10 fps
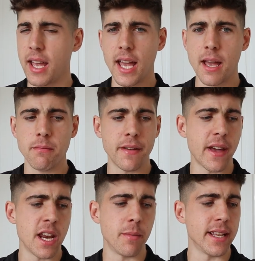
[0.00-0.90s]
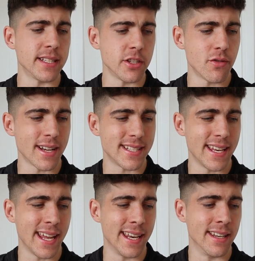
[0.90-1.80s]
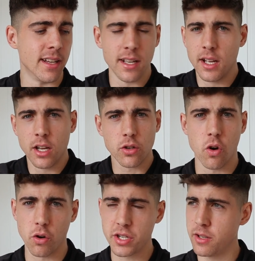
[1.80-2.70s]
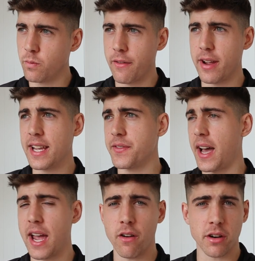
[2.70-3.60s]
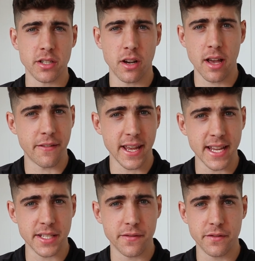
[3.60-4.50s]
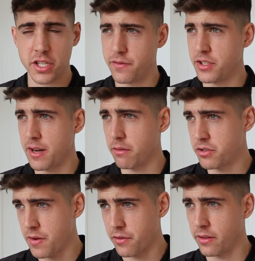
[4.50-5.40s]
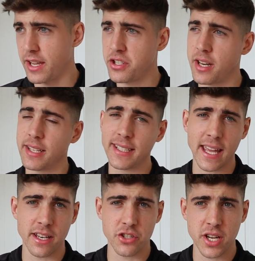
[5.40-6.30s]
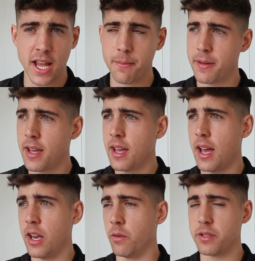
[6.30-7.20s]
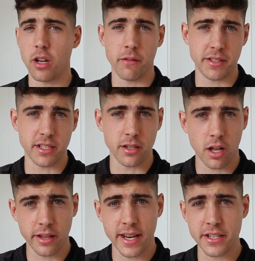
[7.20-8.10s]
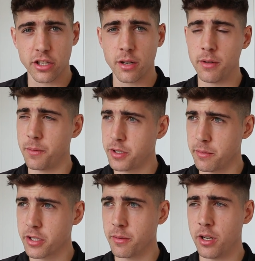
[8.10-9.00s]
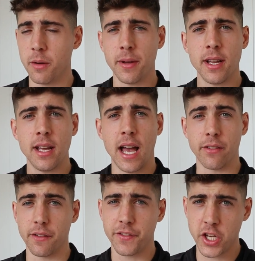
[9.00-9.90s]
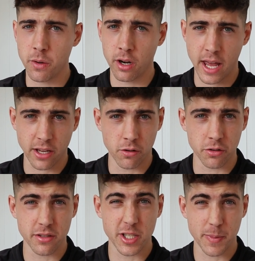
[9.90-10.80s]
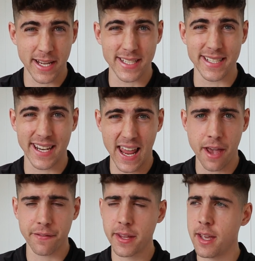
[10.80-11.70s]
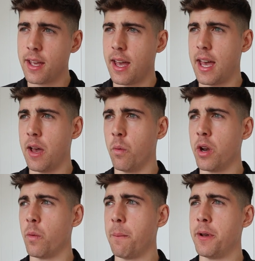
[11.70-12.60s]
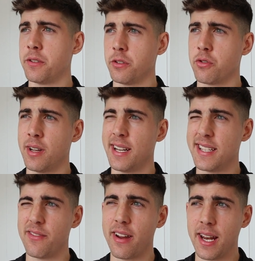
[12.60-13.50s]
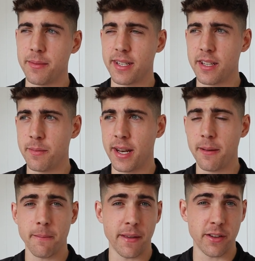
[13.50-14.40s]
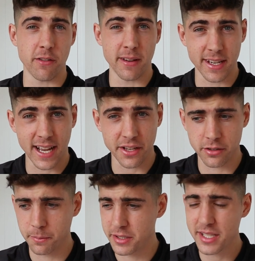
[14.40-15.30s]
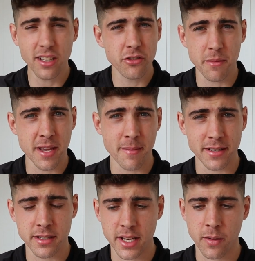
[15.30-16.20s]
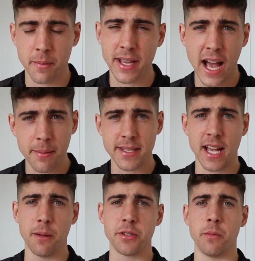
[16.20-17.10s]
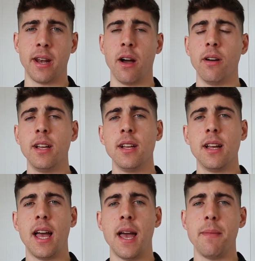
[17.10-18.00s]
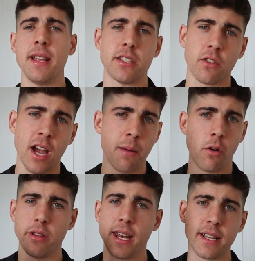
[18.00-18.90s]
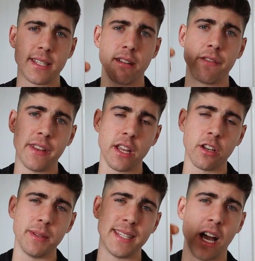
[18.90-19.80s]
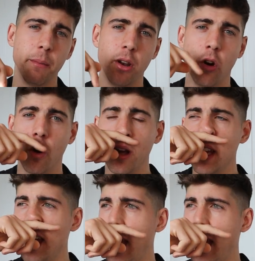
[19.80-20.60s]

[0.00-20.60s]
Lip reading: If anybody is interested in coaching, whether it is for Hyrox or if it is just for general strength and conditioning, getting in shape, and obviously holidays are coming up, summer's coming up, I've got a few online coach spaces left. One-on-one personal training is very limited at the minute if you're in Newcastle, but still drop me a message anyway. I'll be happy to help someone out. Instagram, all the links and everything are going to be down below.